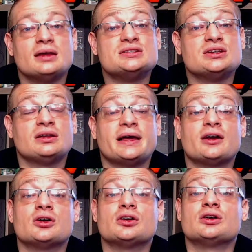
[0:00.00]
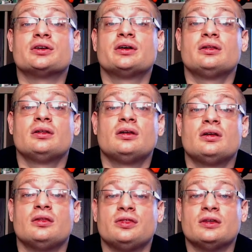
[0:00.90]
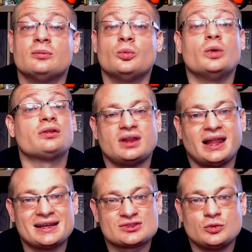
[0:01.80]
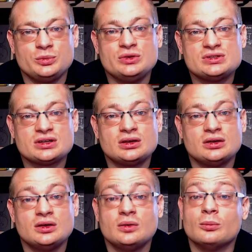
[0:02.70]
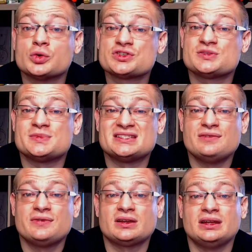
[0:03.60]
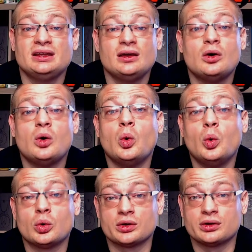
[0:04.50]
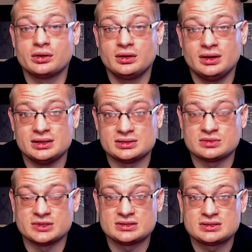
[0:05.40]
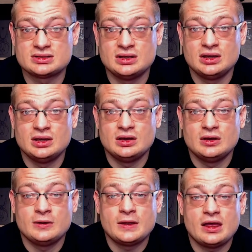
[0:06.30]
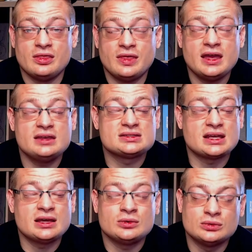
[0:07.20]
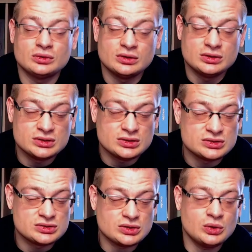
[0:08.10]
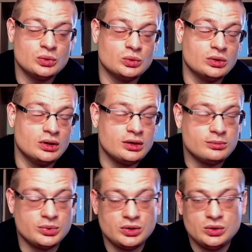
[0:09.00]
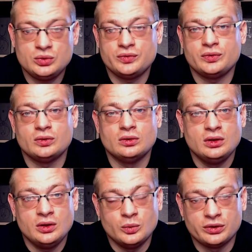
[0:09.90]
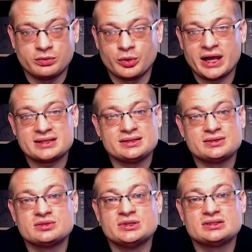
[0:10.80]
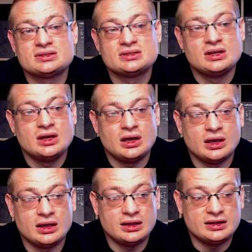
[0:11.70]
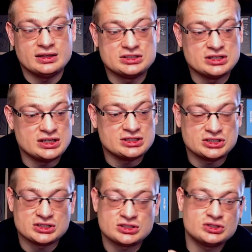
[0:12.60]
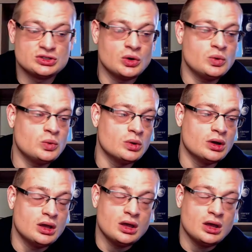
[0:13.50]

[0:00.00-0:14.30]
until I heard them with classical music, more specifically horned instruments. They sound so beautiful with brass instruments. It's just so...